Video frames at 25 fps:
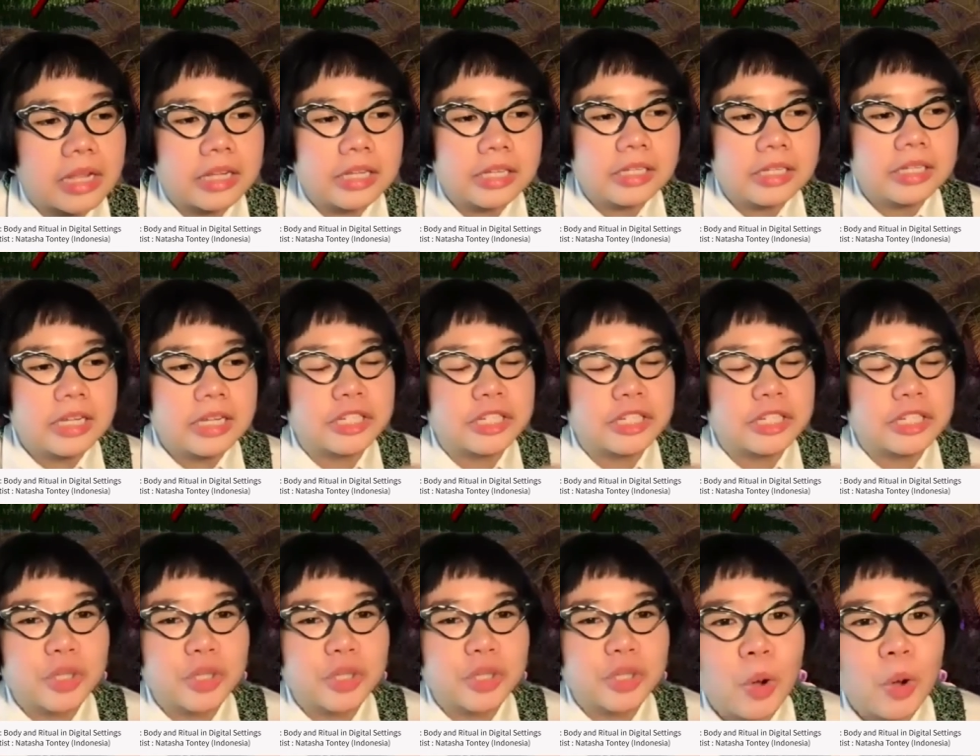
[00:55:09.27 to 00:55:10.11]
the
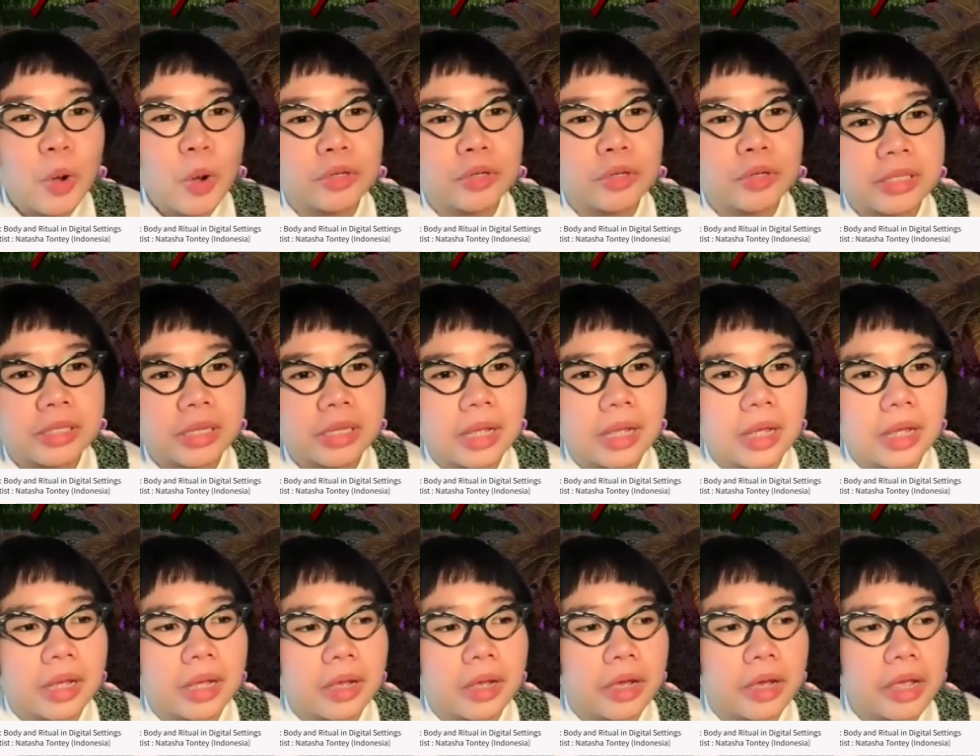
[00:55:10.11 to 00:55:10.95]
stones,
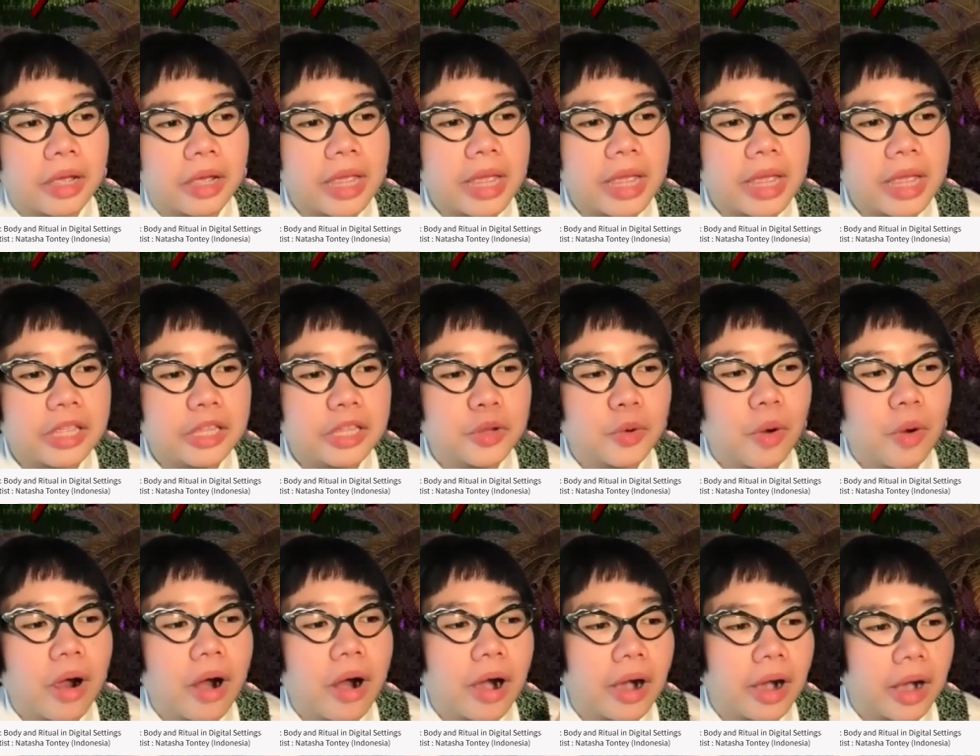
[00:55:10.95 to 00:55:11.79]
you
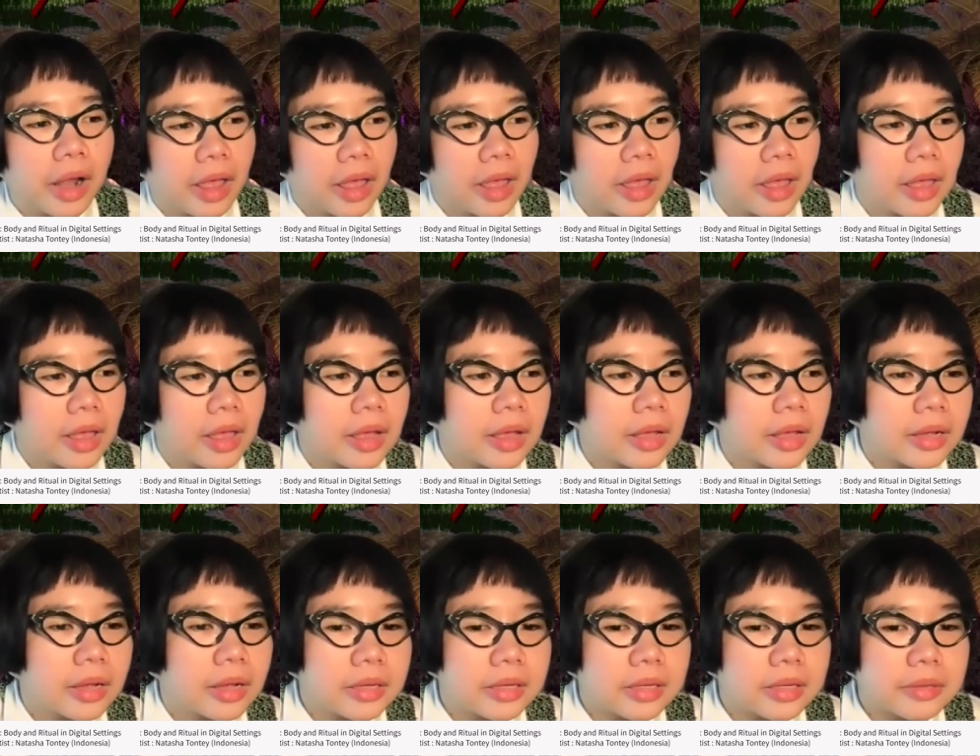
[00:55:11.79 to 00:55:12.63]
are
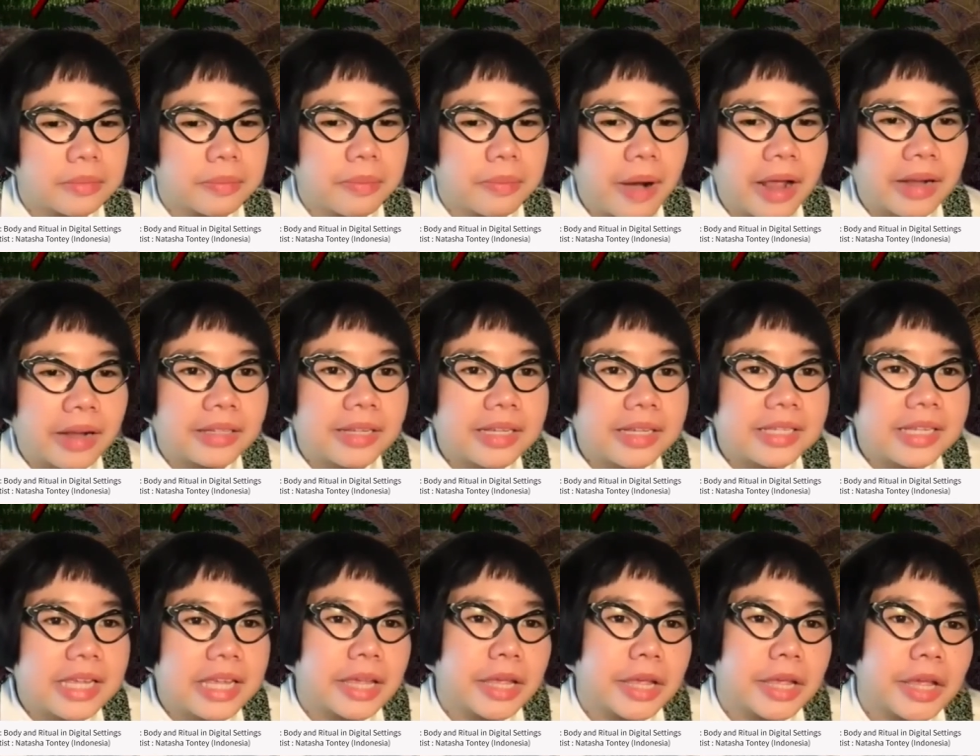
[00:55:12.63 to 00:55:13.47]

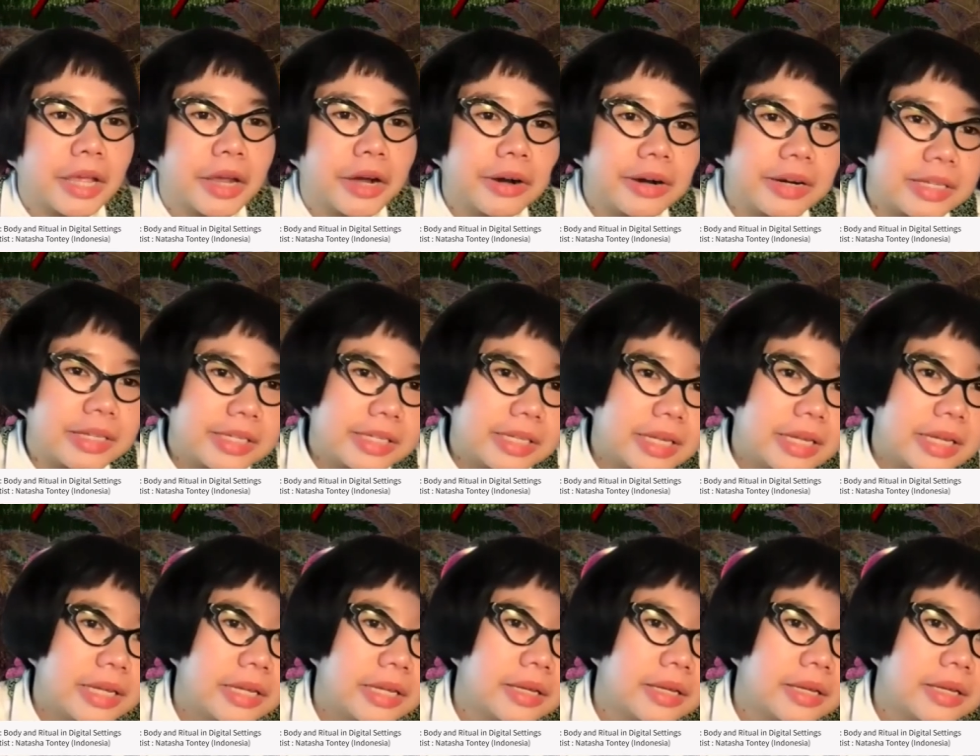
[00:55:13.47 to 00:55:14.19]
practicing heresy.